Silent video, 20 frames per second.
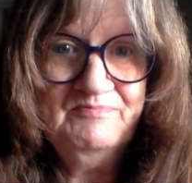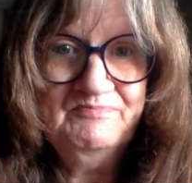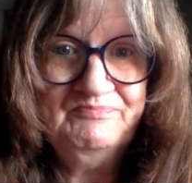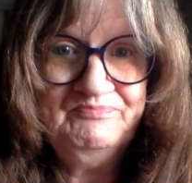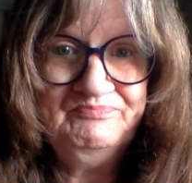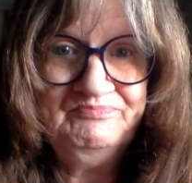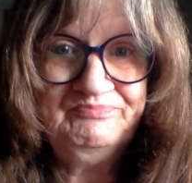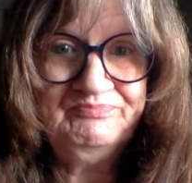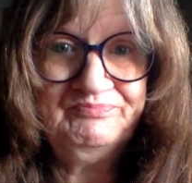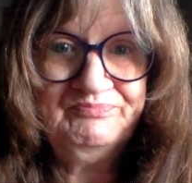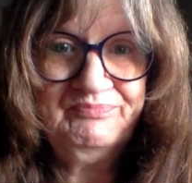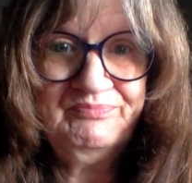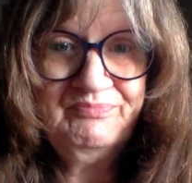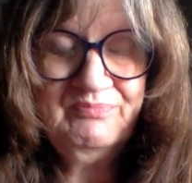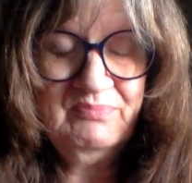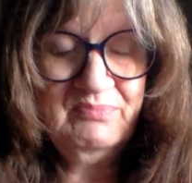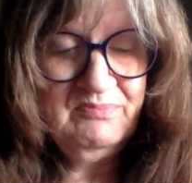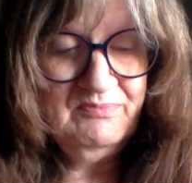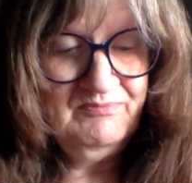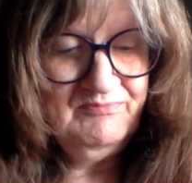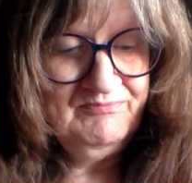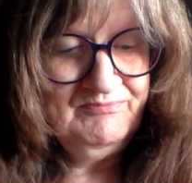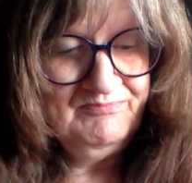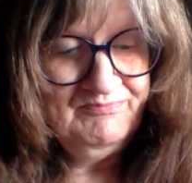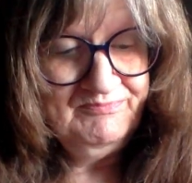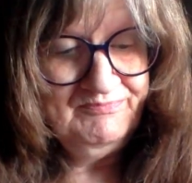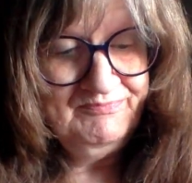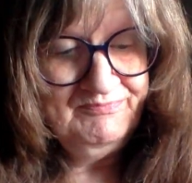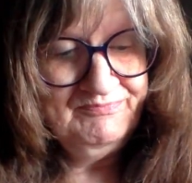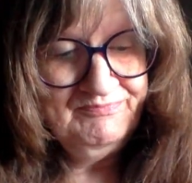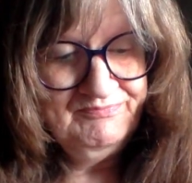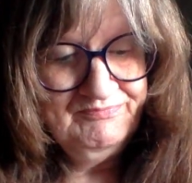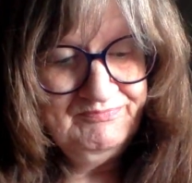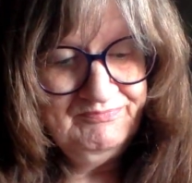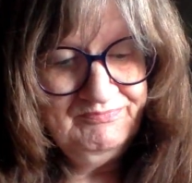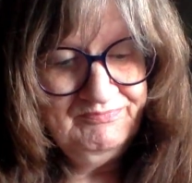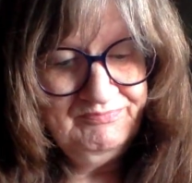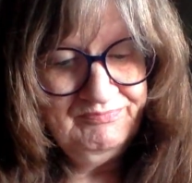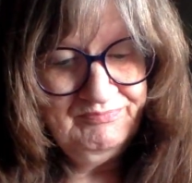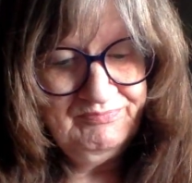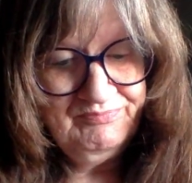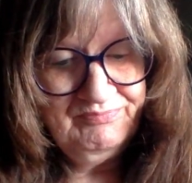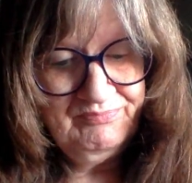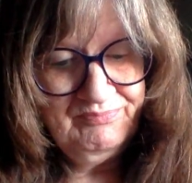Nobody speaks.